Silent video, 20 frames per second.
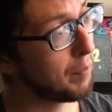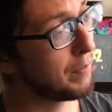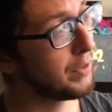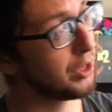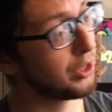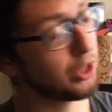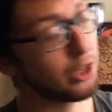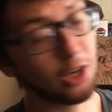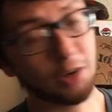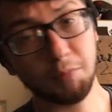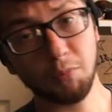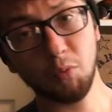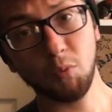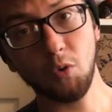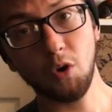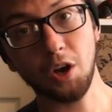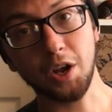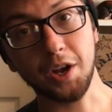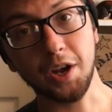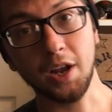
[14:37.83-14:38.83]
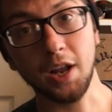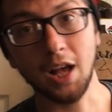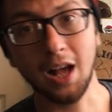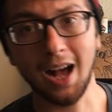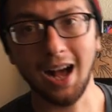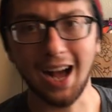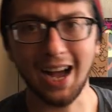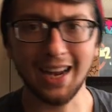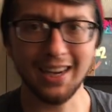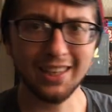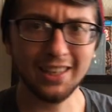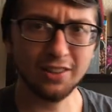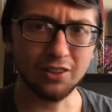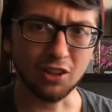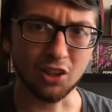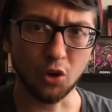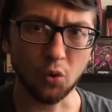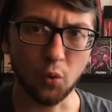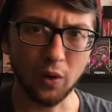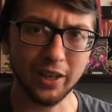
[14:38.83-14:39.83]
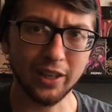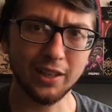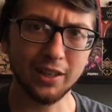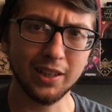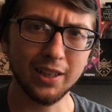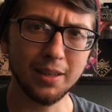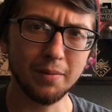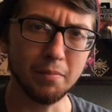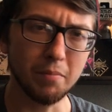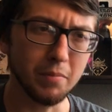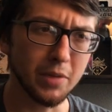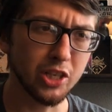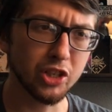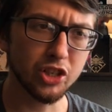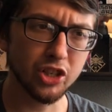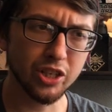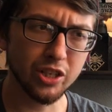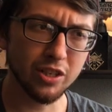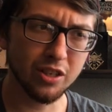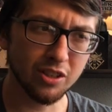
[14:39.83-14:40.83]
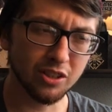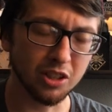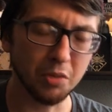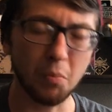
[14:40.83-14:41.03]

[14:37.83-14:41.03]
hop into number 1, I need to quickly mention